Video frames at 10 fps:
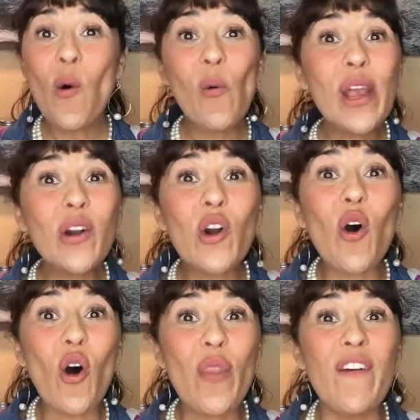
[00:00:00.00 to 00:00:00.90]
We are
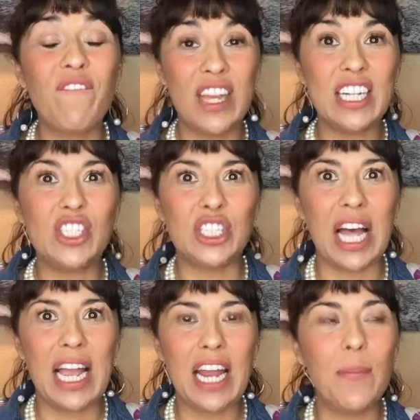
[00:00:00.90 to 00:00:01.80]
on the finish
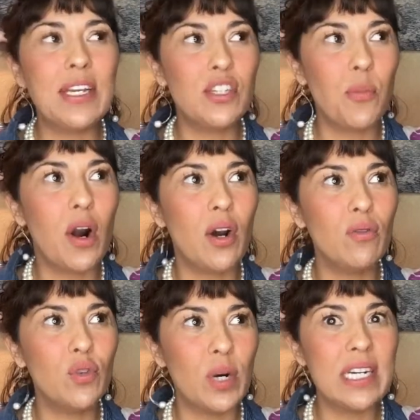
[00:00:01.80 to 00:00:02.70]
line. I mean, tomorrow,
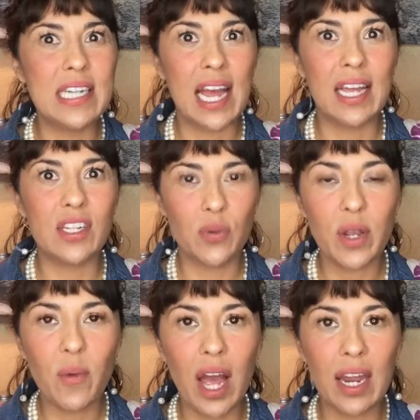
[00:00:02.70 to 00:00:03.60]

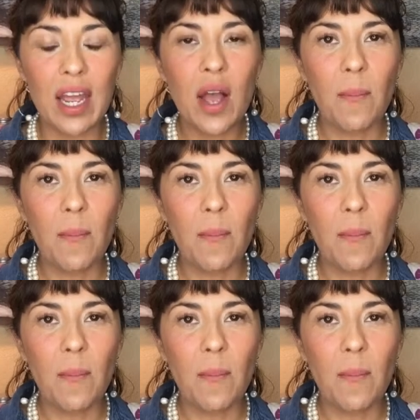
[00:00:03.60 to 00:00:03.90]
21,